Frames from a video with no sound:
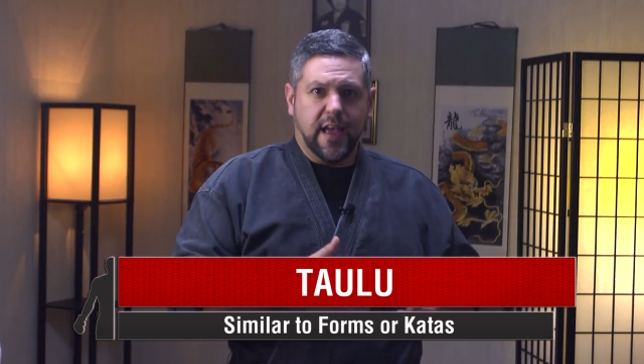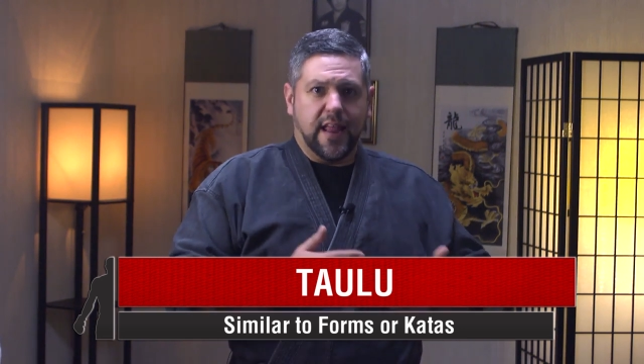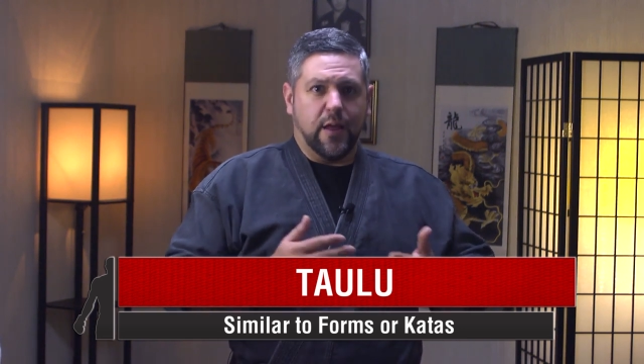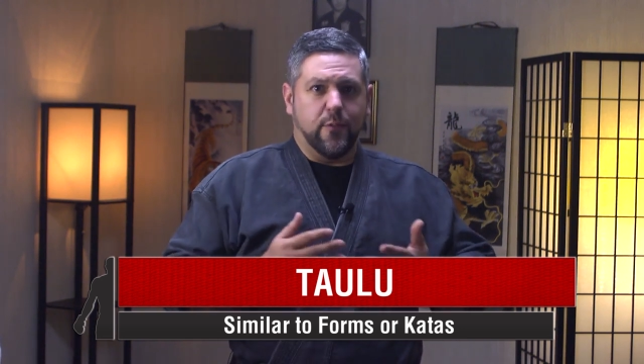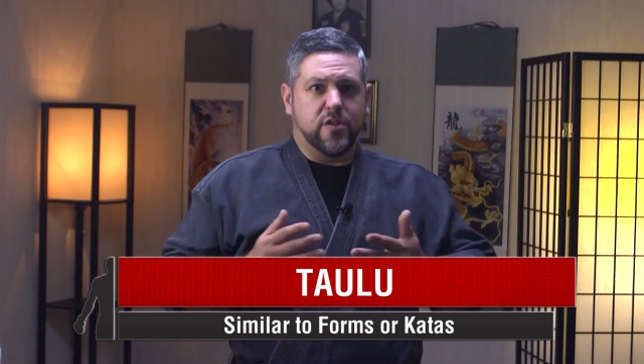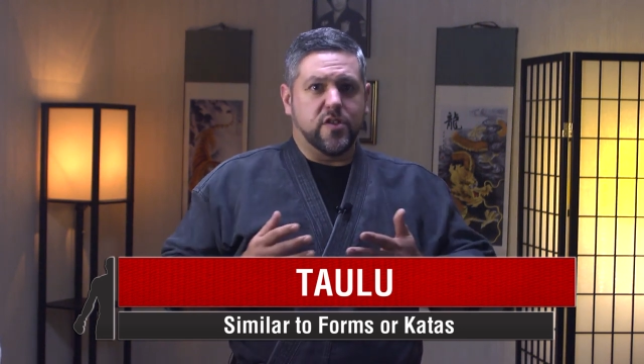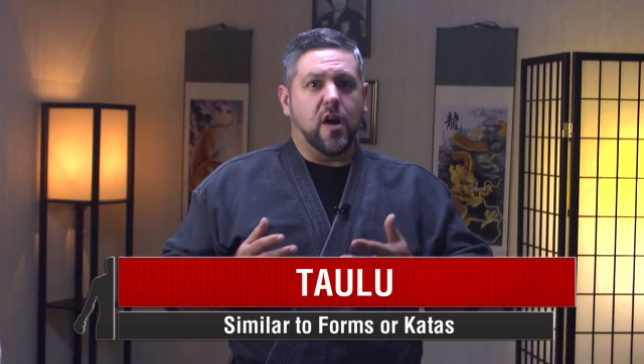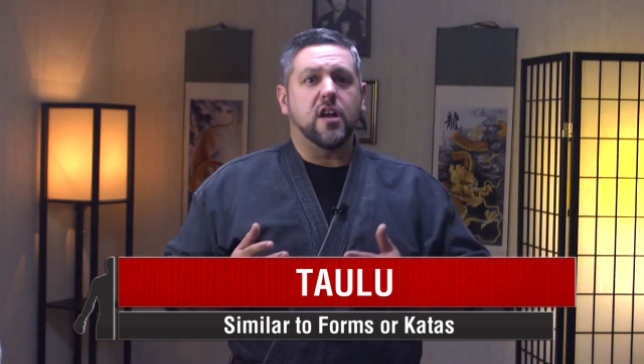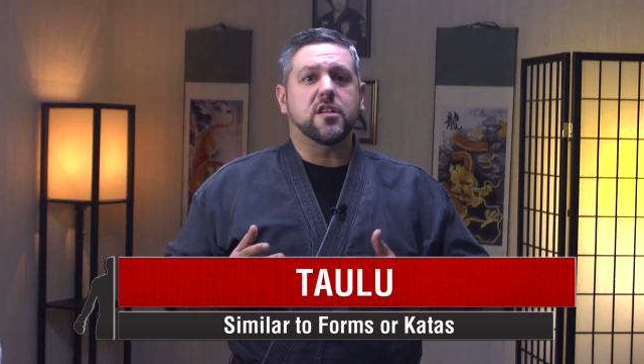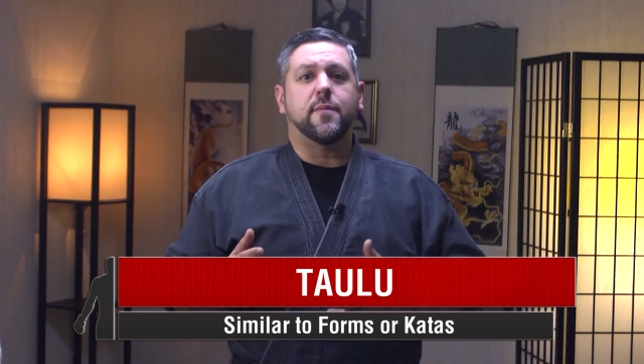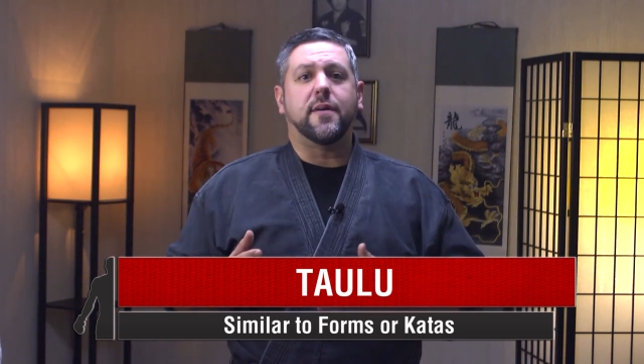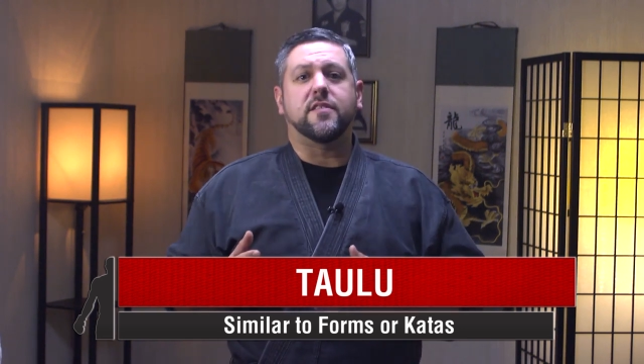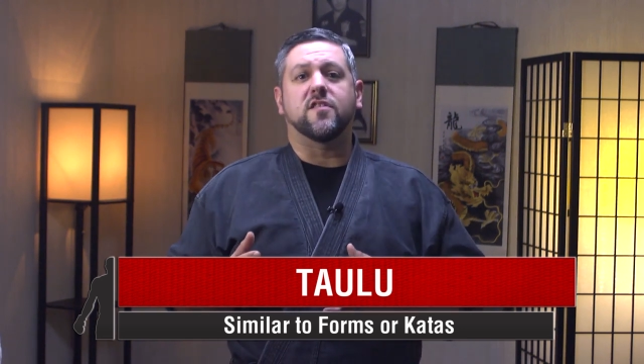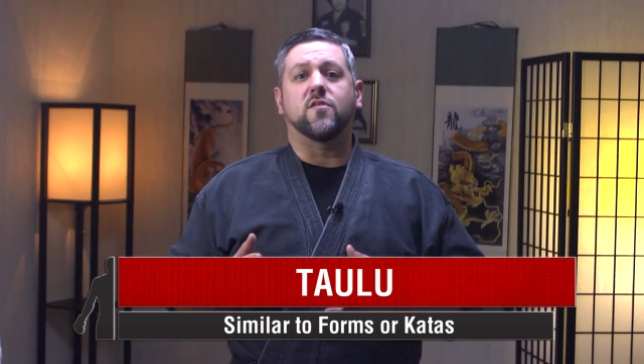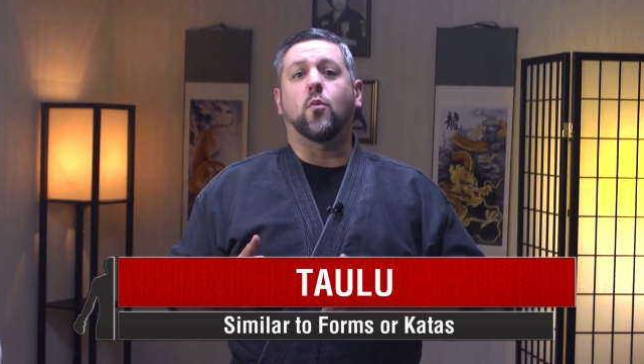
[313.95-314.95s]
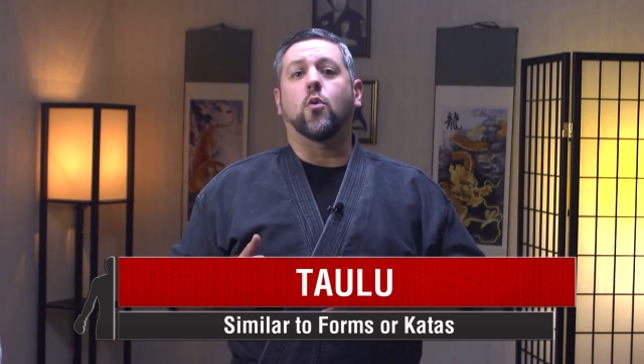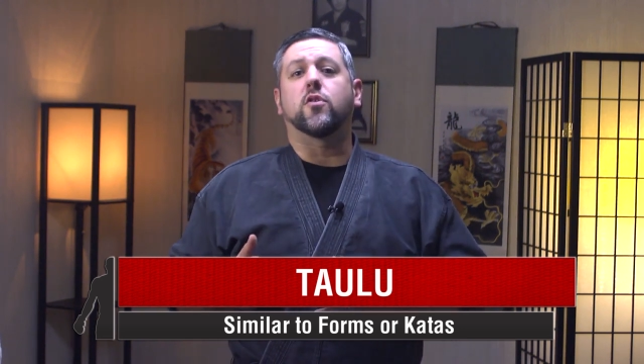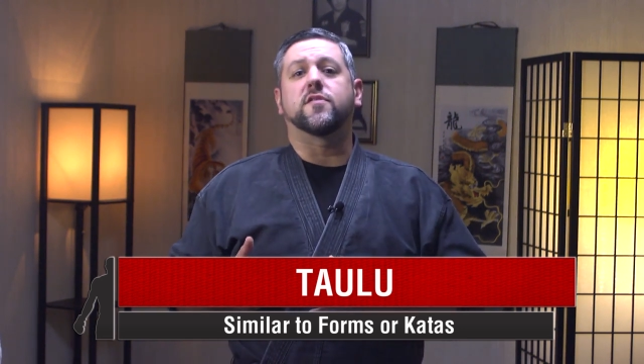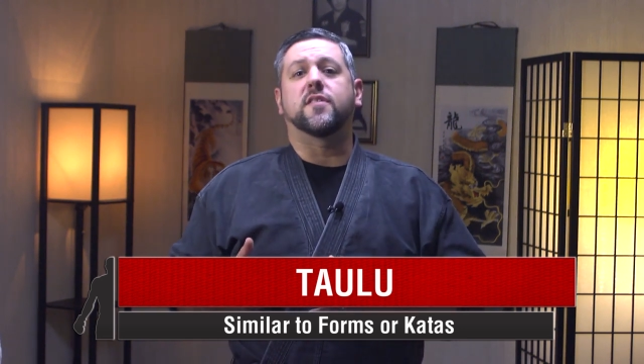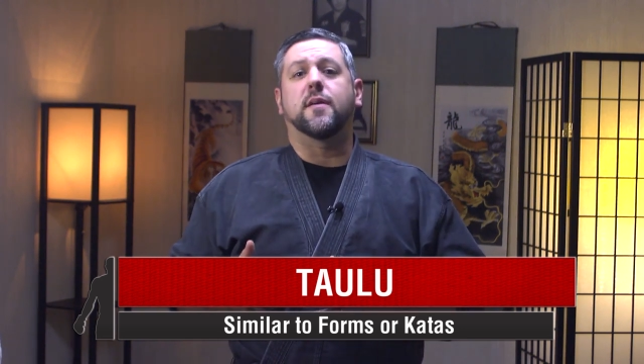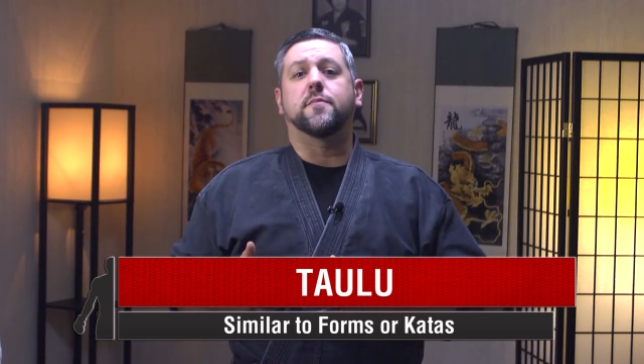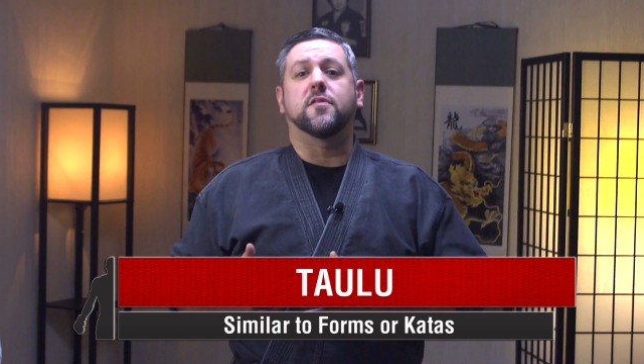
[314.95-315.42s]
And we talked about this more
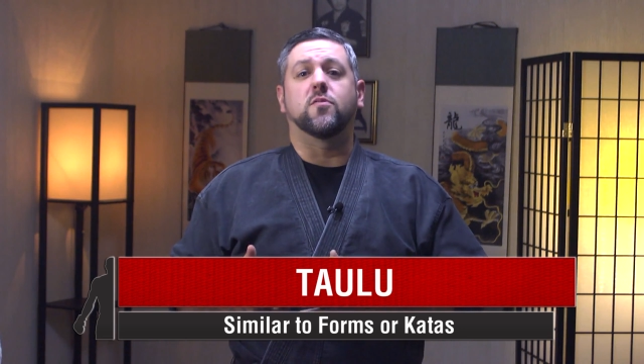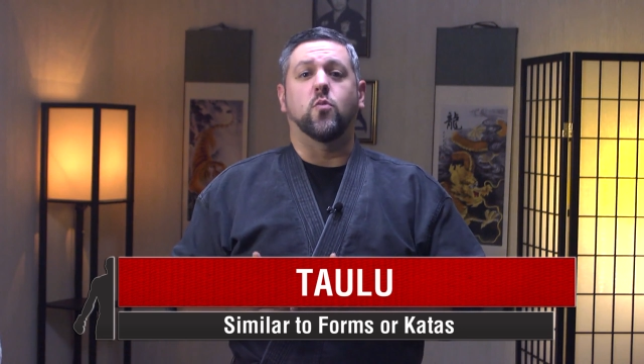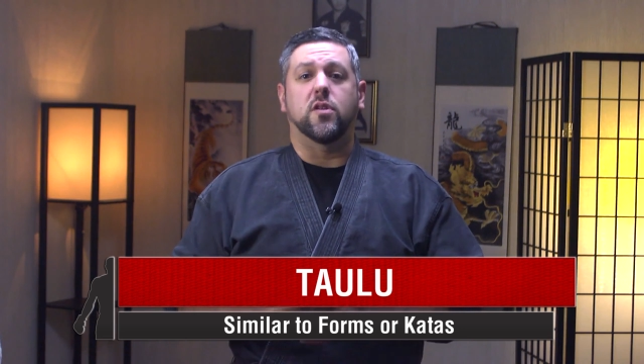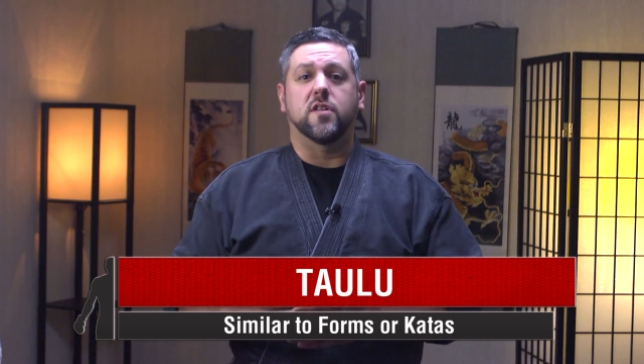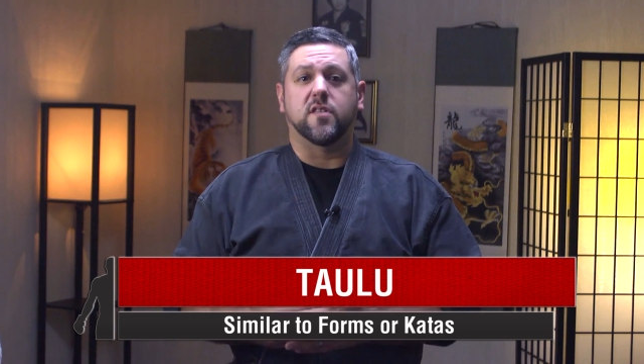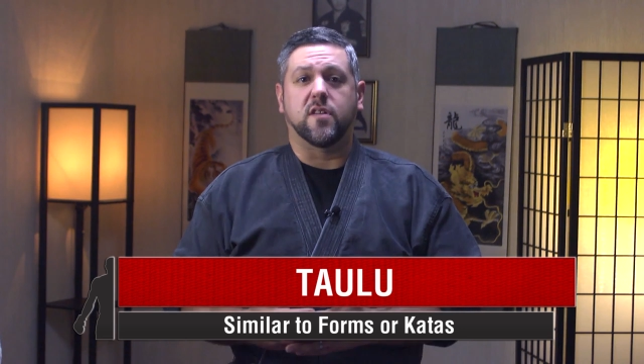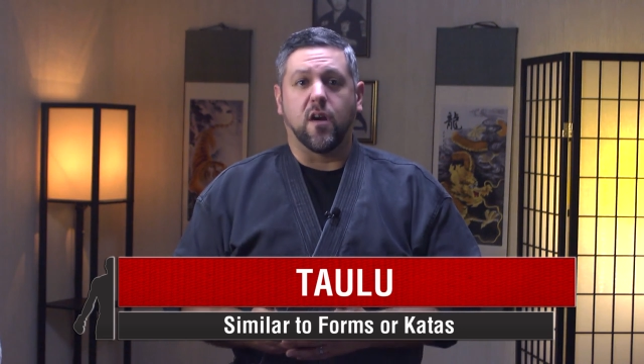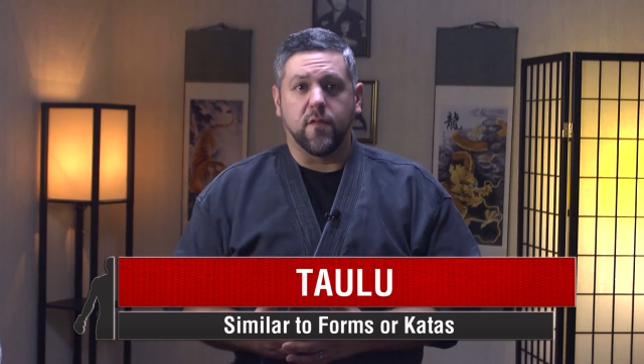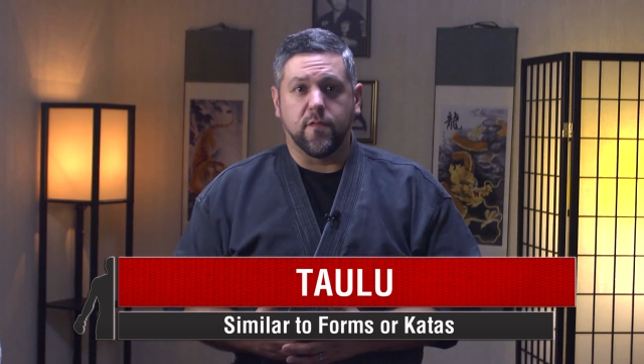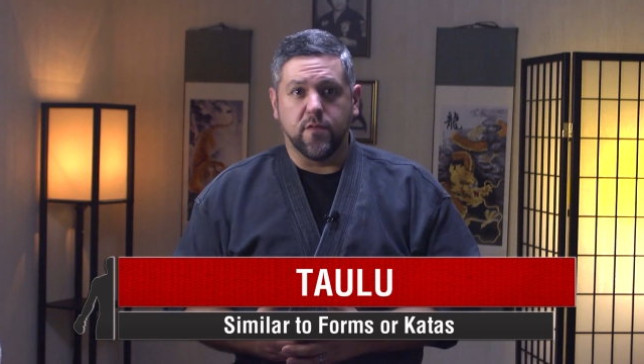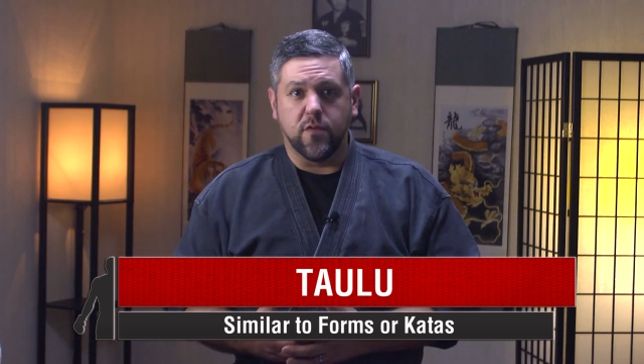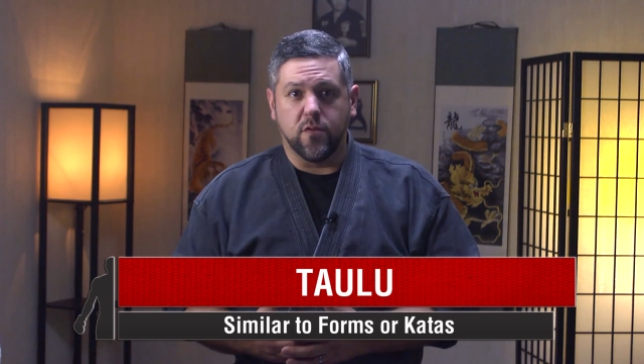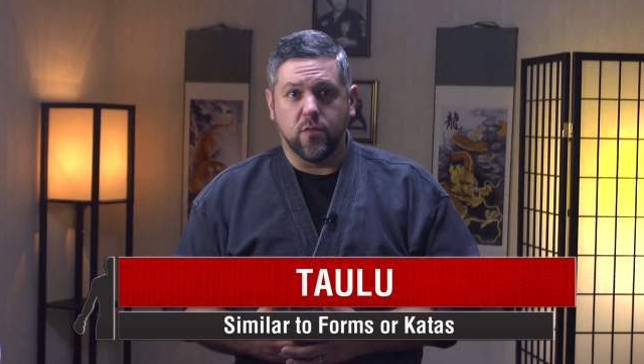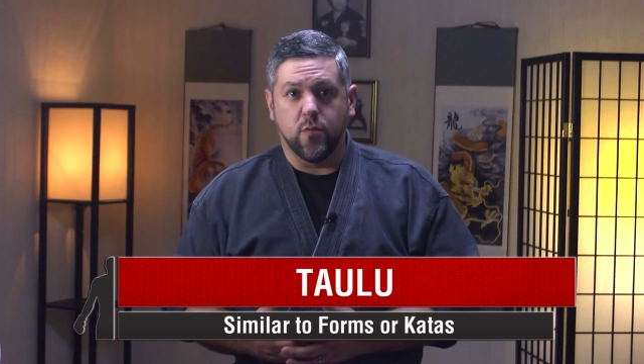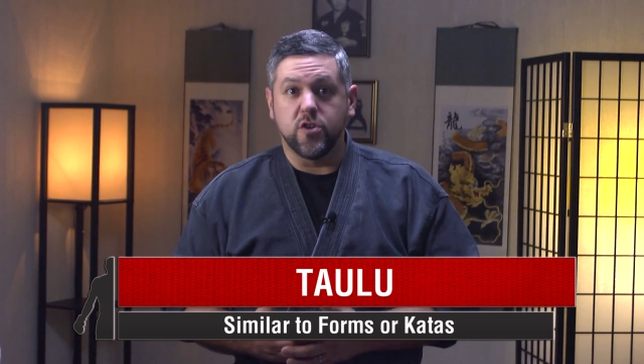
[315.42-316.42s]
in depth in What is Kung Fu,